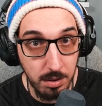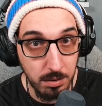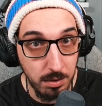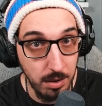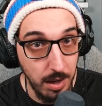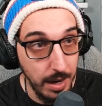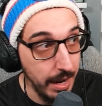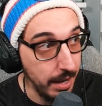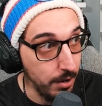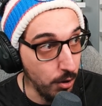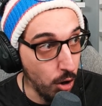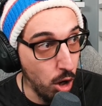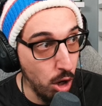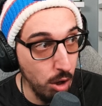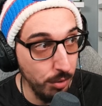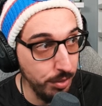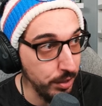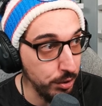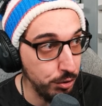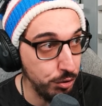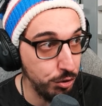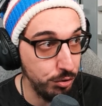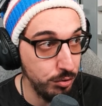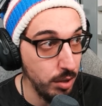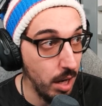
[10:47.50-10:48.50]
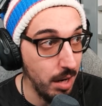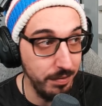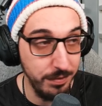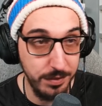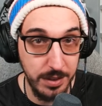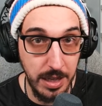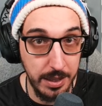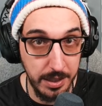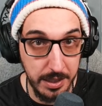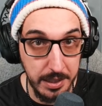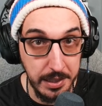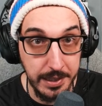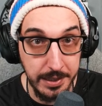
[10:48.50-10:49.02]
and all the stuff
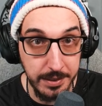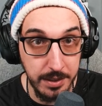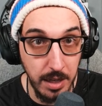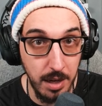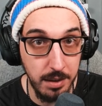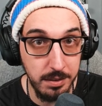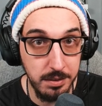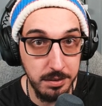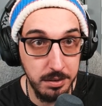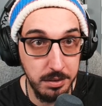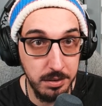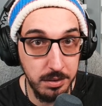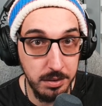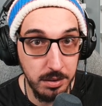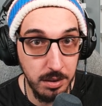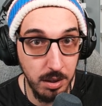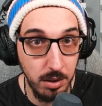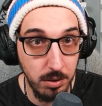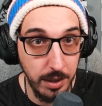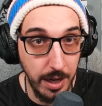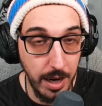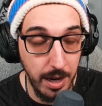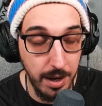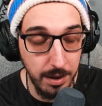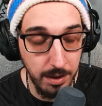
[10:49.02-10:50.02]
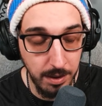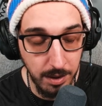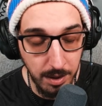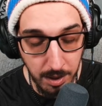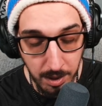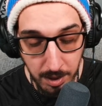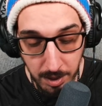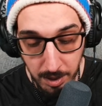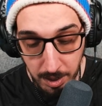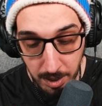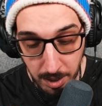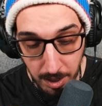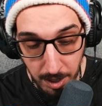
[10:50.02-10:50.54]
that he does, okay?
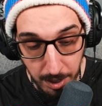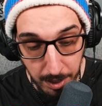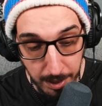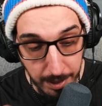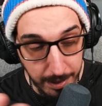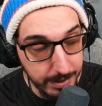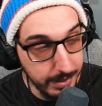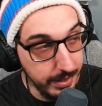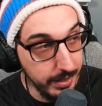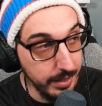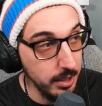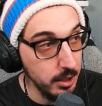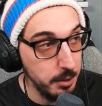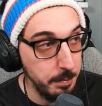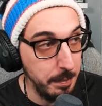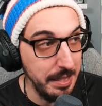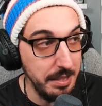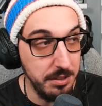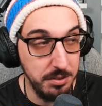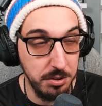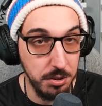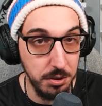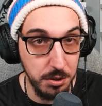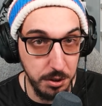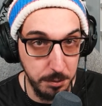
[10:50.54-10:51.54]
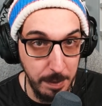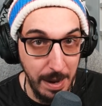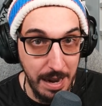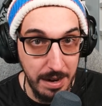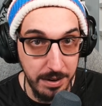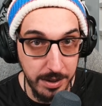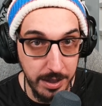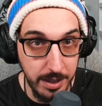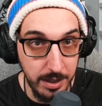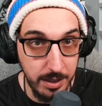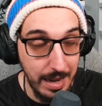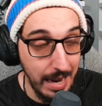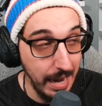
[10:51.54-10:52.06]
He has been
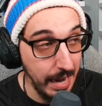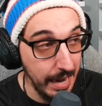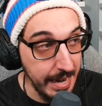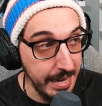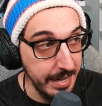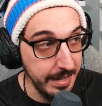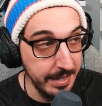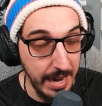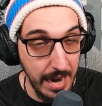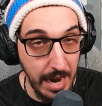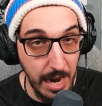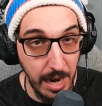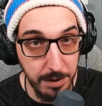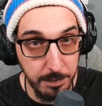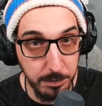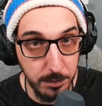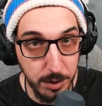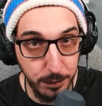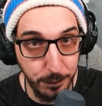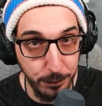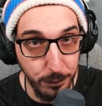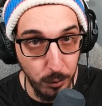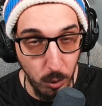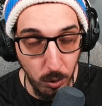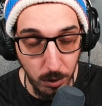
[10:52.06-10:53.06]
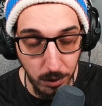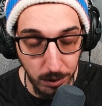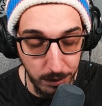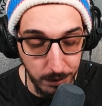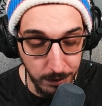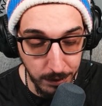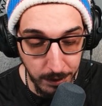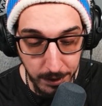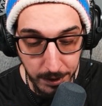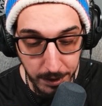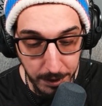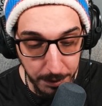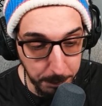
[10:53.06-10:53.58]
suspended 8 games for
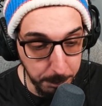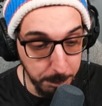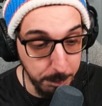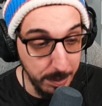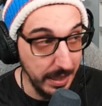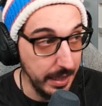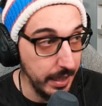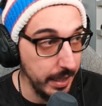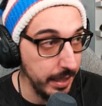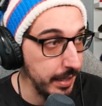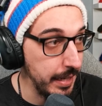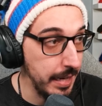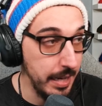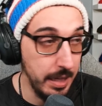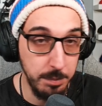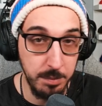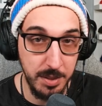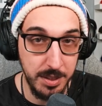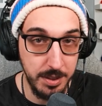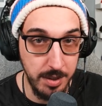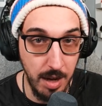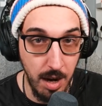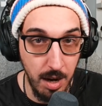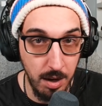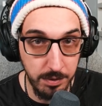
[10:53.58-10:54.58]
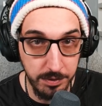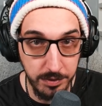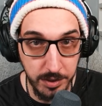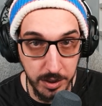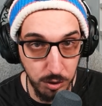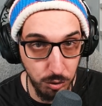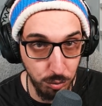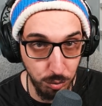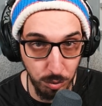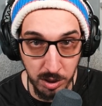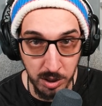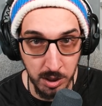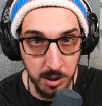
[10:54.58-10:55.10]
being himself. He
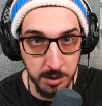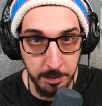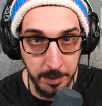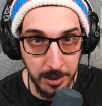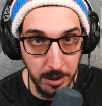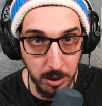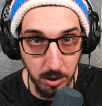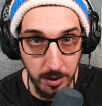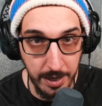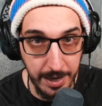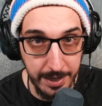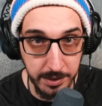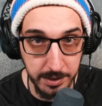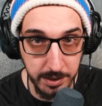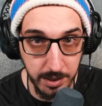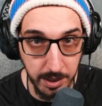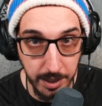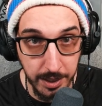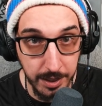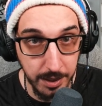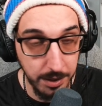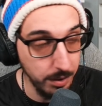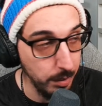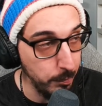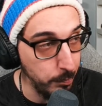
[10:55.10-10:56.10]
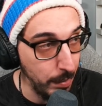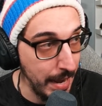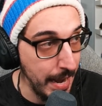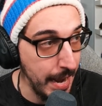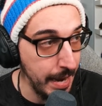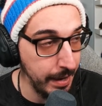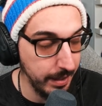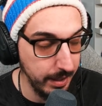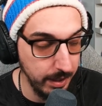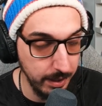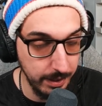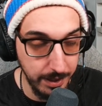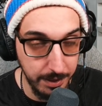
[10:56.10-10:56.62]
drilled Miro Heiskanen in the
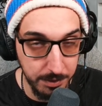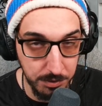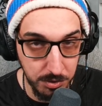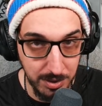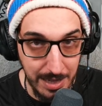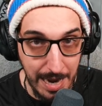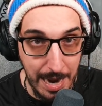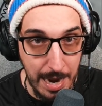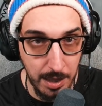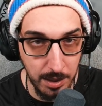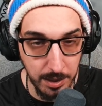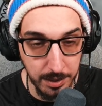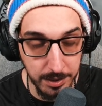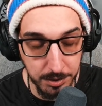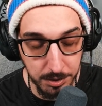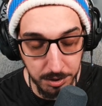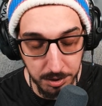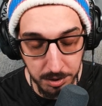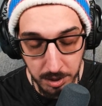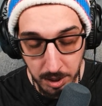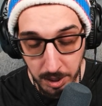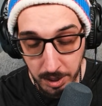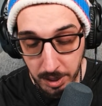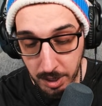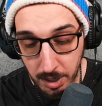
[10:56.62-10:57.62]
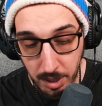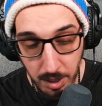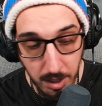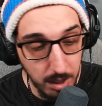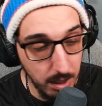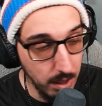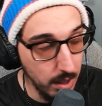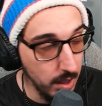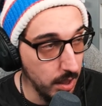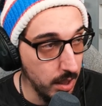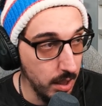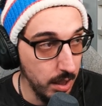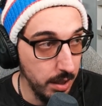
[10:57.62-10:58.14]
back against Dallas.
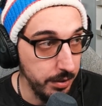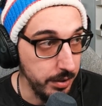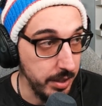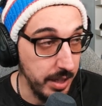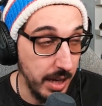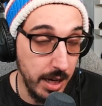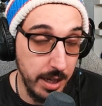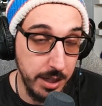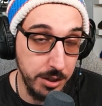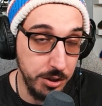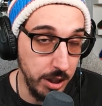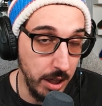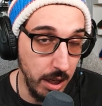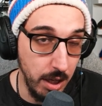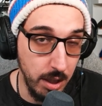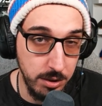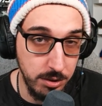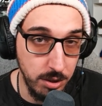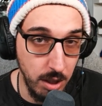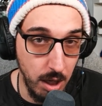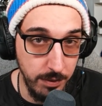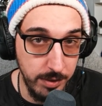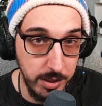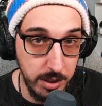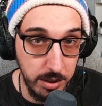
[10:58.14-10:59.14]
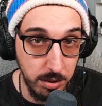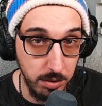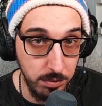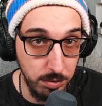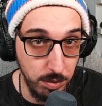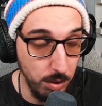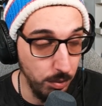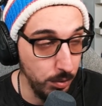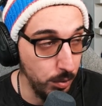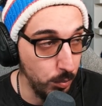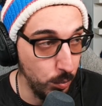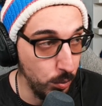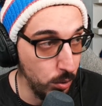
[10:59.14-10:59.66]
The NHL has obviously
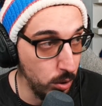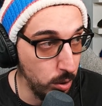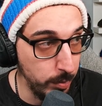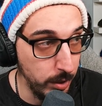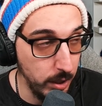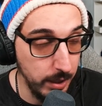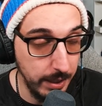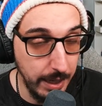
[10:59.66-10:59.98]
thrown the rule book